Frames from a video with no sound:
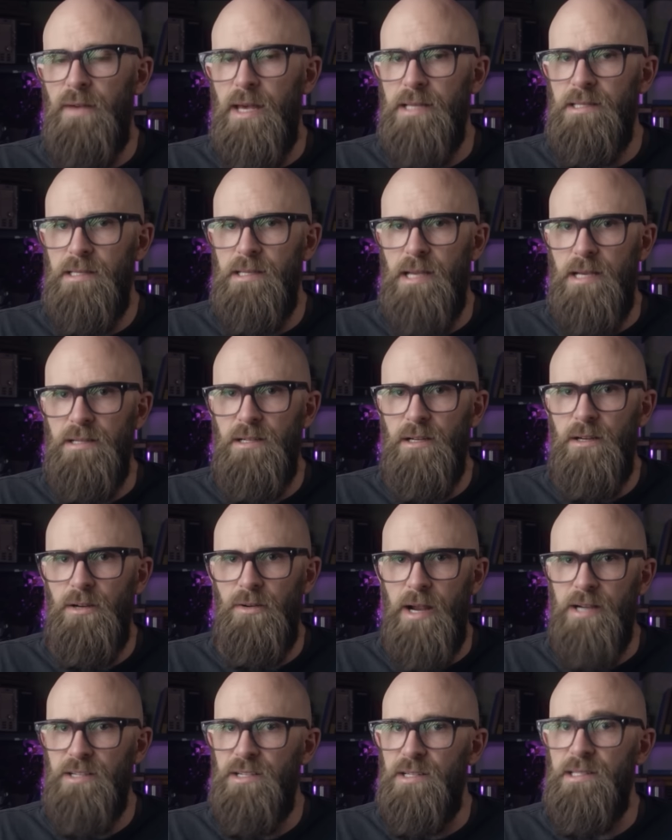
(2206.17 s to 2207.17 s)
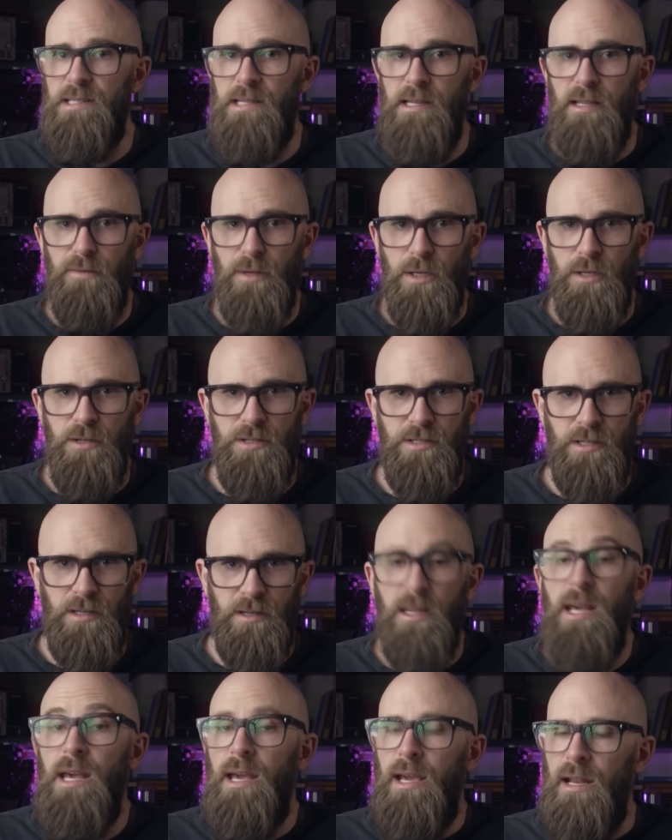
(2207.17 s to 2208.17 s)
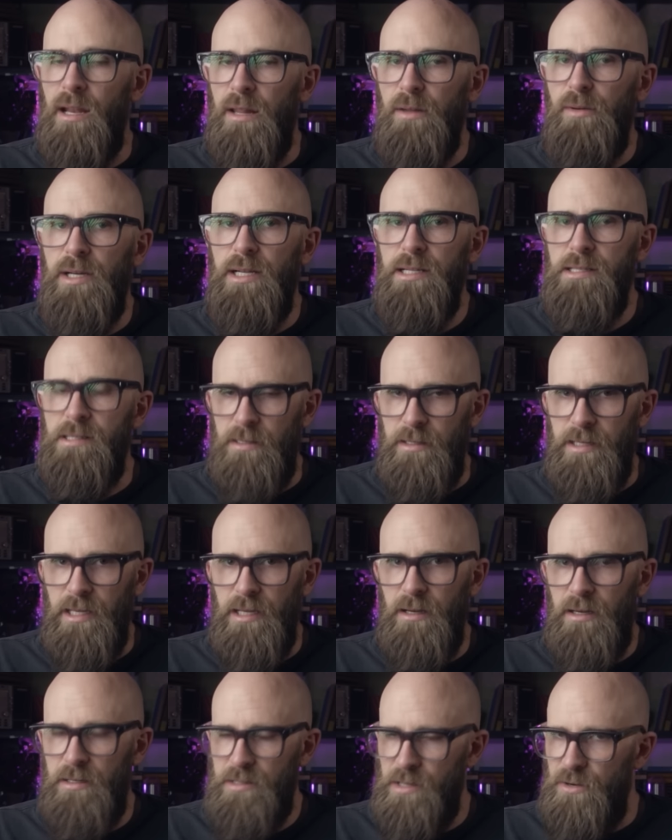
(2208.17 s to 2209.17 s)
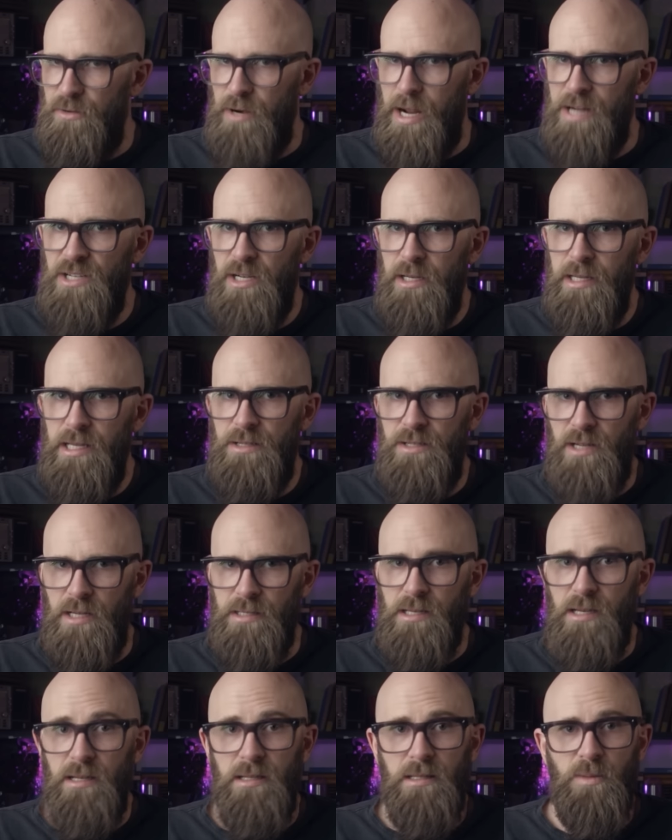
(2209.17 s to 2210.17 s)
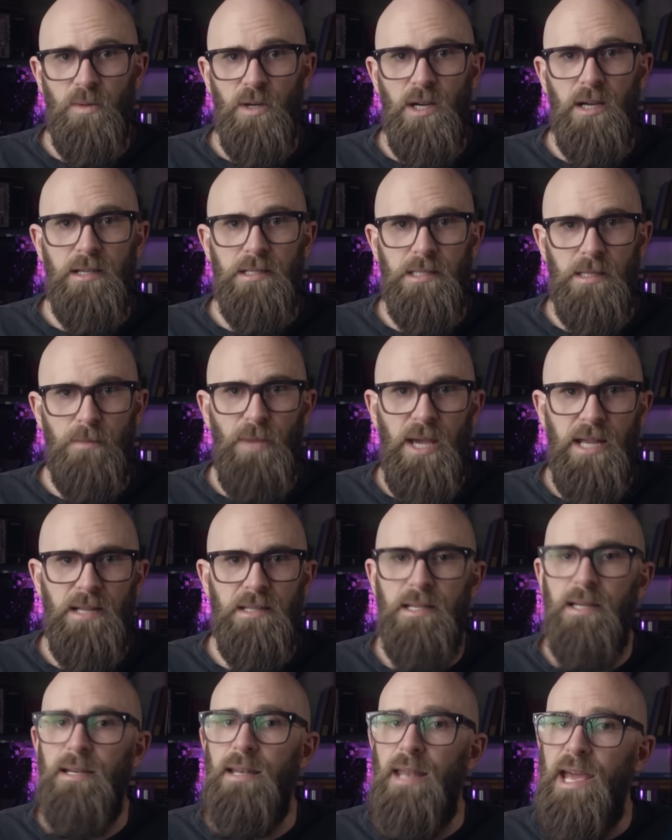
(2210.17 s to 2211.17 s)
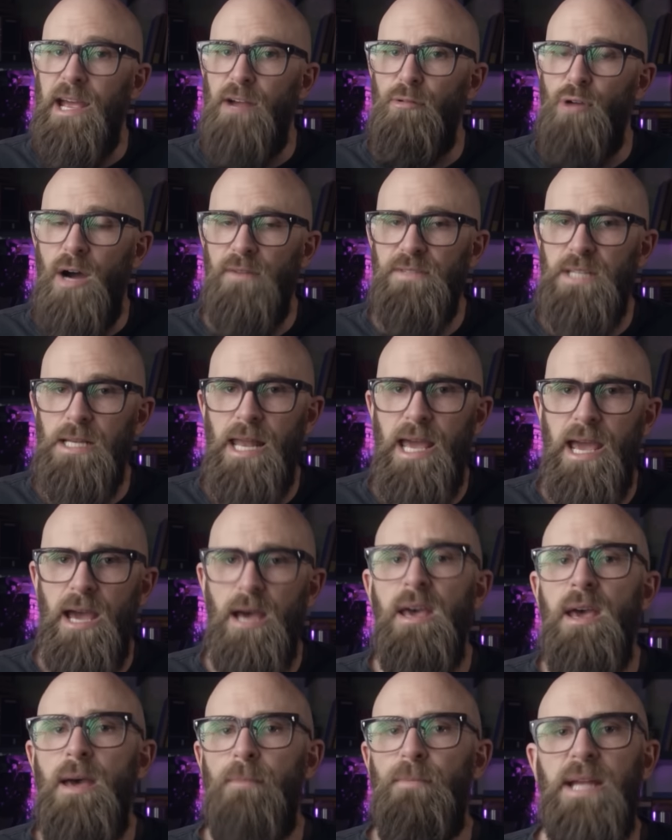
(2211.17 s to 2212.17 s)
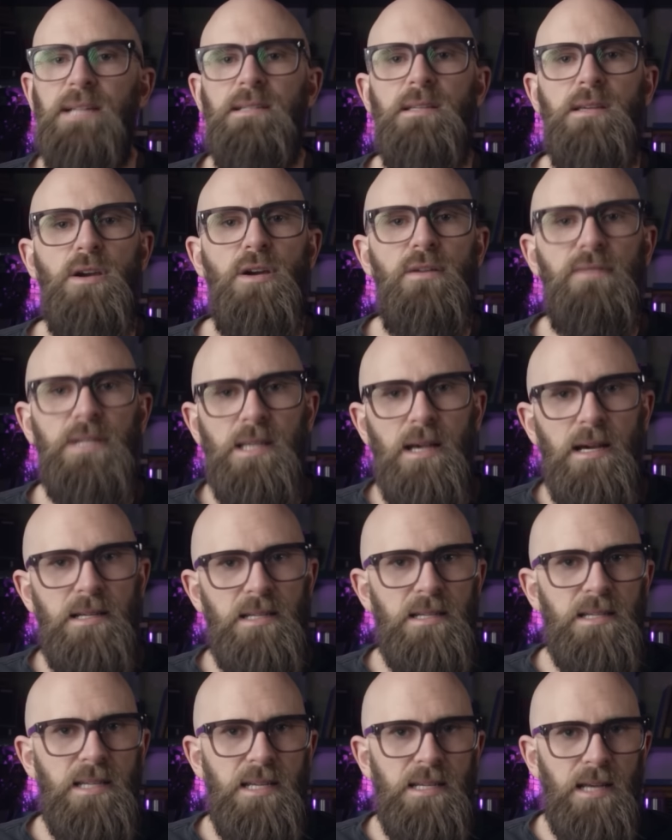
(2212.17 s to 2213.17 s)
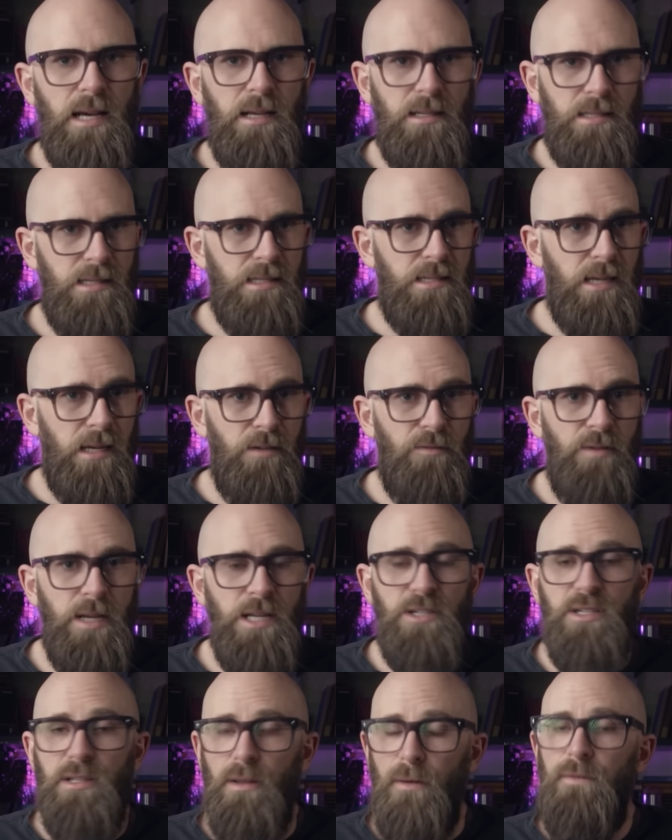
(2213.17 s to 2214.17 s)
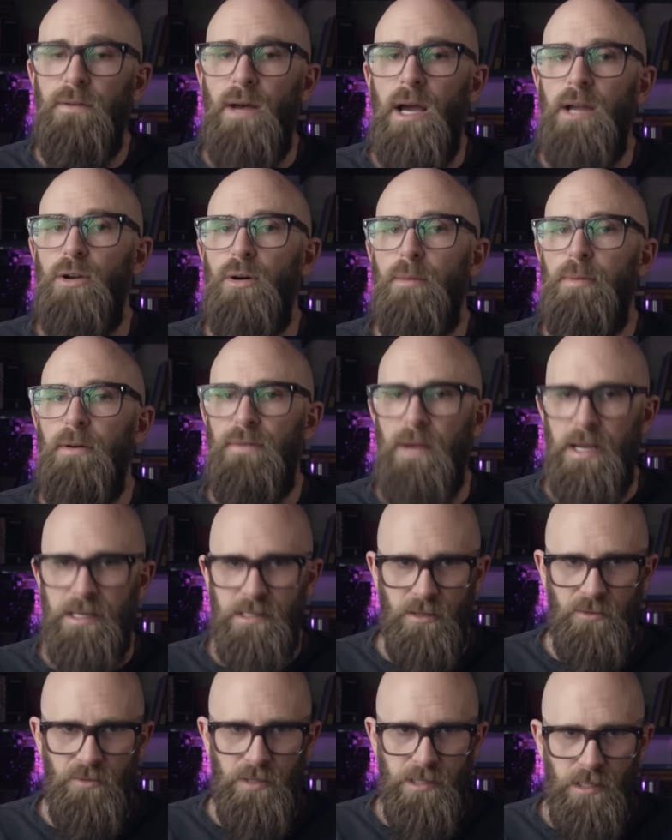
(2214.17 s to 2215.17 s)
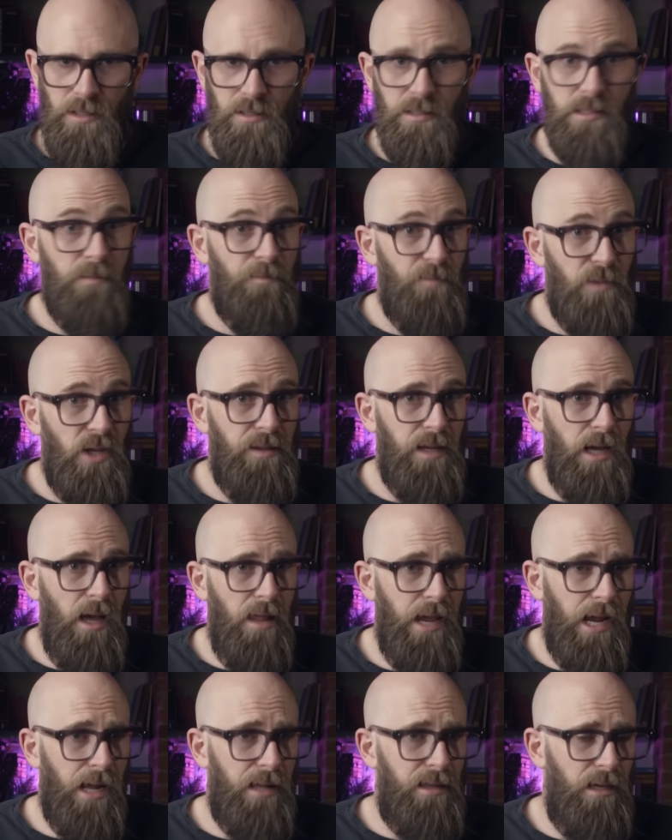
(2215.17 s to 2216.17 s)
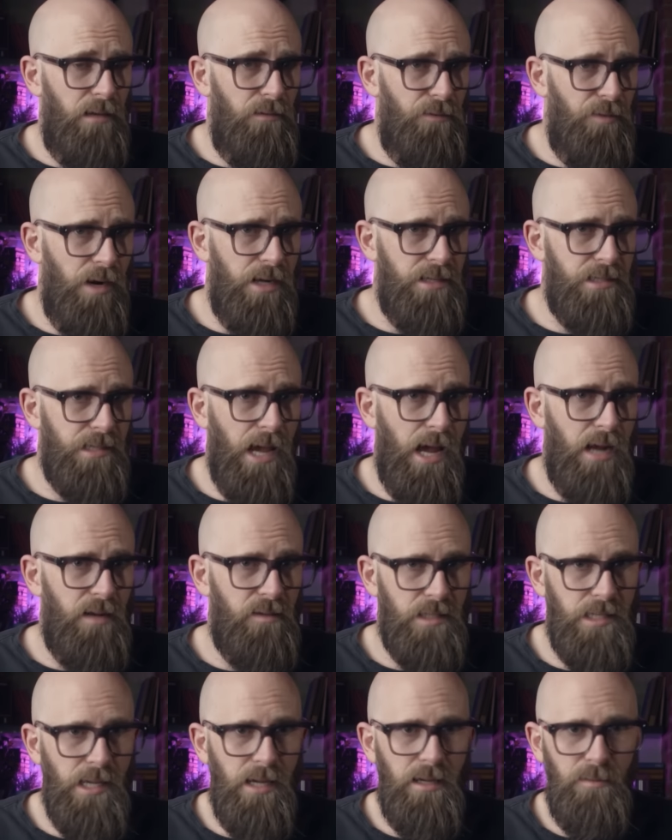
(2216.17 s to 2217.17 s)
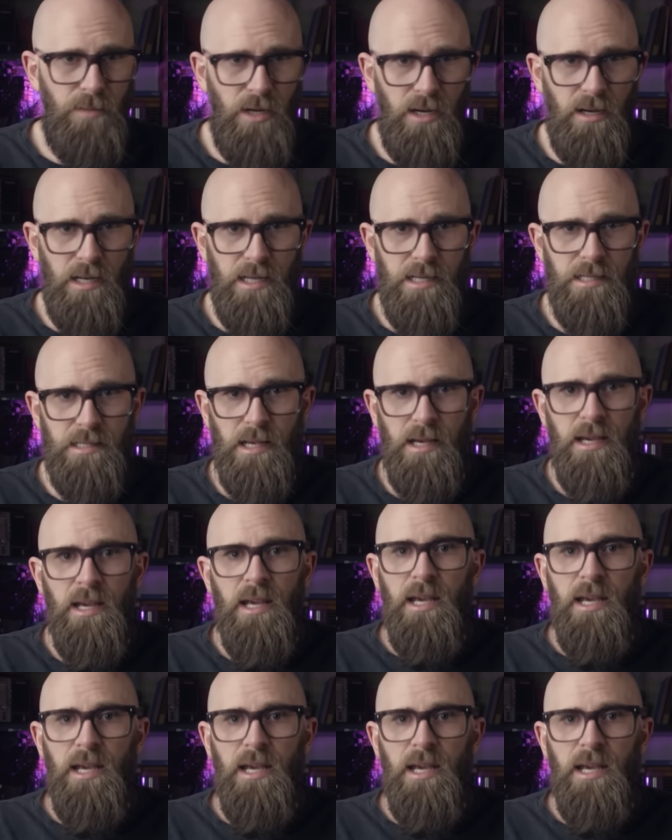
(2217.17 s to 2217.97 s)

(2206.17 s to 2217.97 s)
of hesitation, corrections, and evolution. In other words, Leonardo gradually adjusted his work as he painted layer after layer, painting over certain details until he reached the final perfected result. On the other hand, the infrared scan of the second Mona Lisa